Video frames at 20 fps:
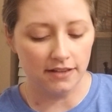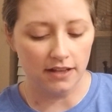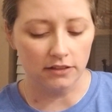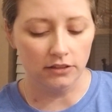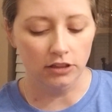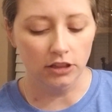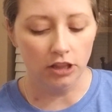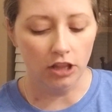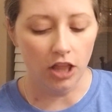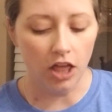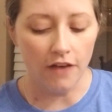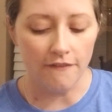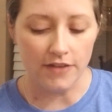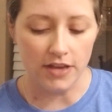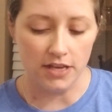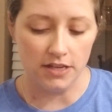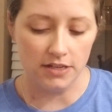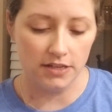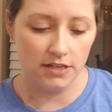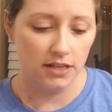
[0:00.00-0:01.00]
I love
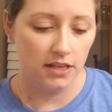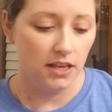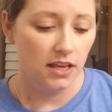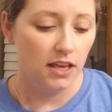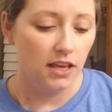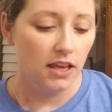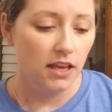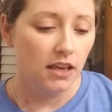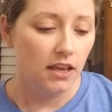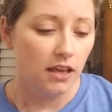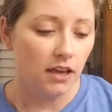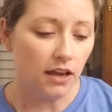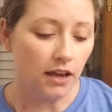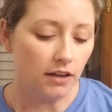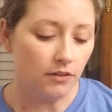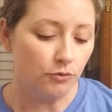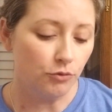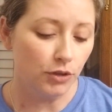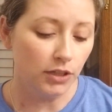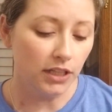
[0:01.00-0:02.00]
it.
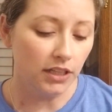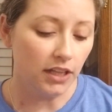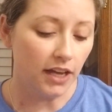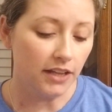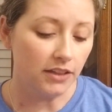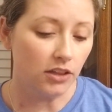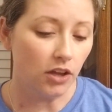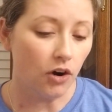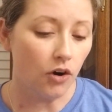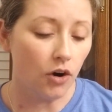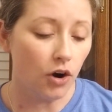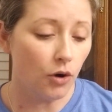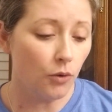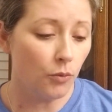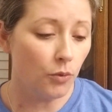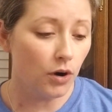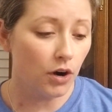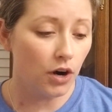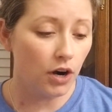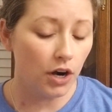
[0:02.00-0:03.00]
I really like the
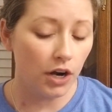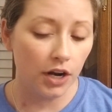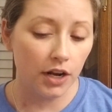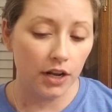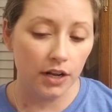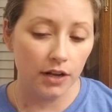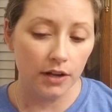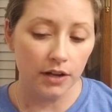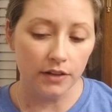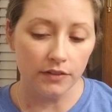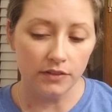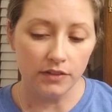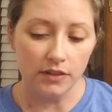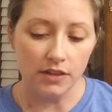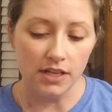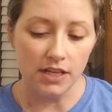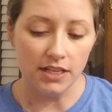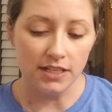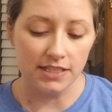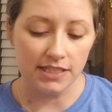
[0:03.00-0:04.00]
artwork.
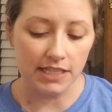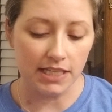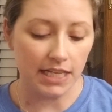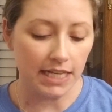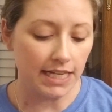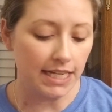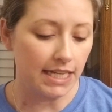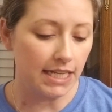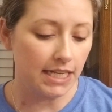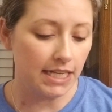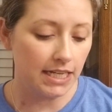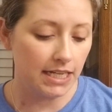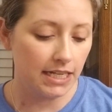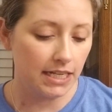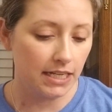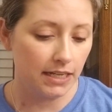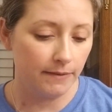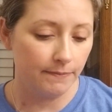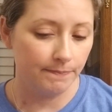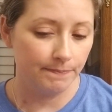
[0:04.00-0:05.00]
It's like,
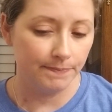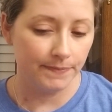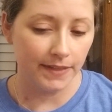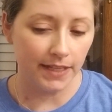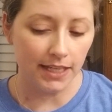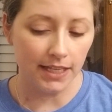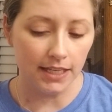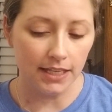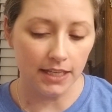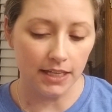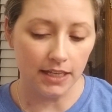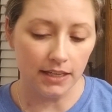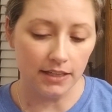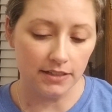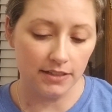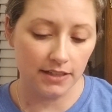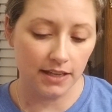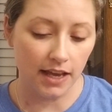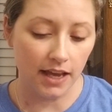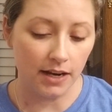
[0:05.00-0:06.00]

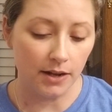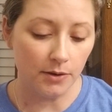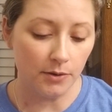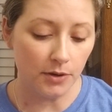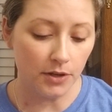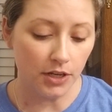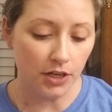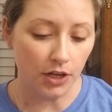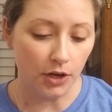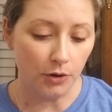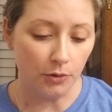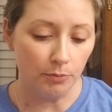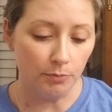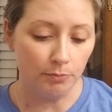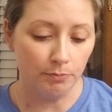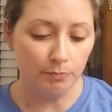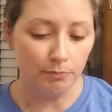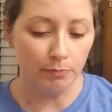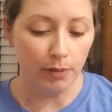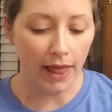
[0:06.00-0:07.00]
it's kind of, you know,
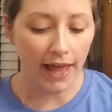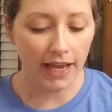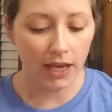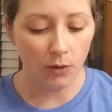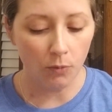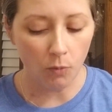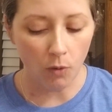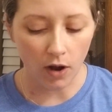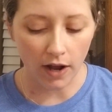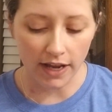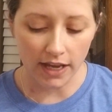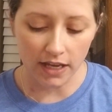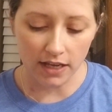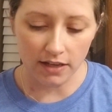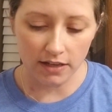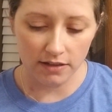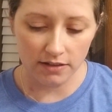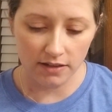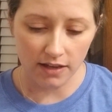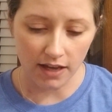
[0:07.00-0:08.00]
black and white
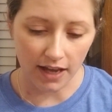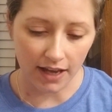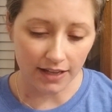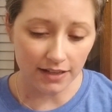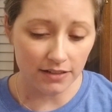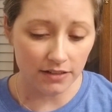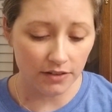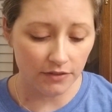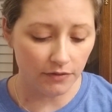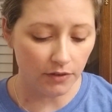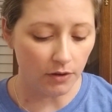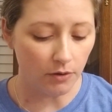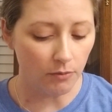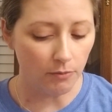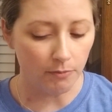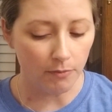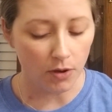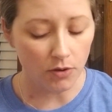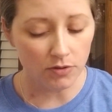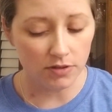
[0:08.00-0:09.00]
kind of
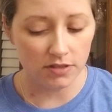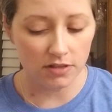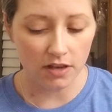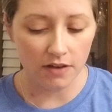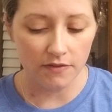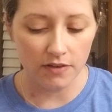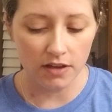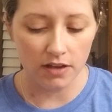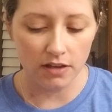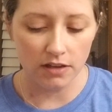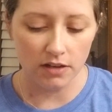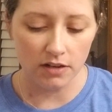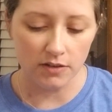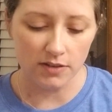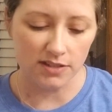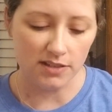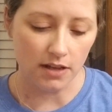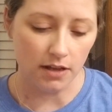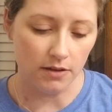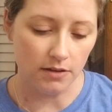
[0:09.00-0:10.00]
on most of it. You know,
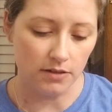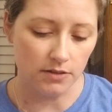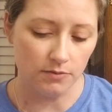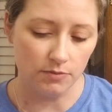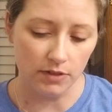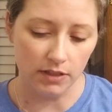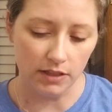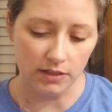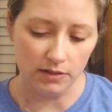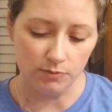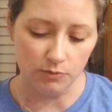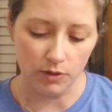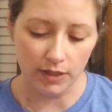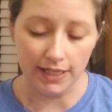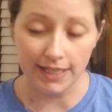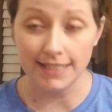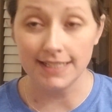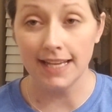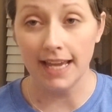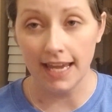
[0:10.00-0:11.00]
it's more
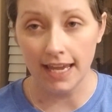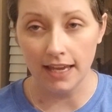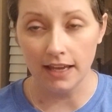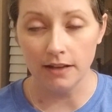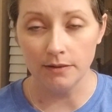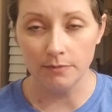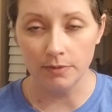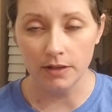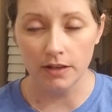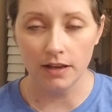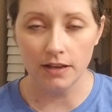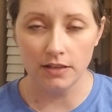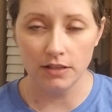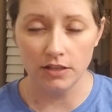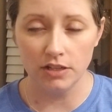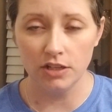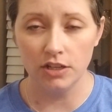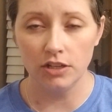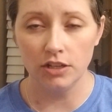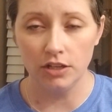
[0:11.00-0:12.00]
like a tan, but
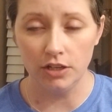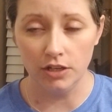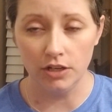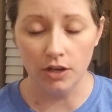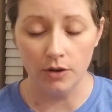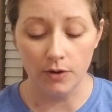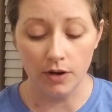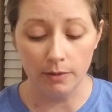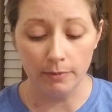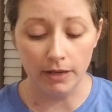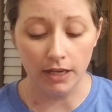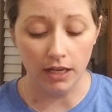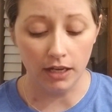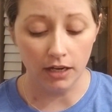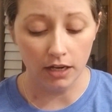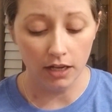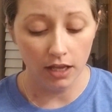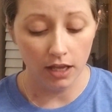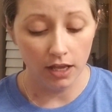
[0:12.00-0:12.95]
you know what I mean.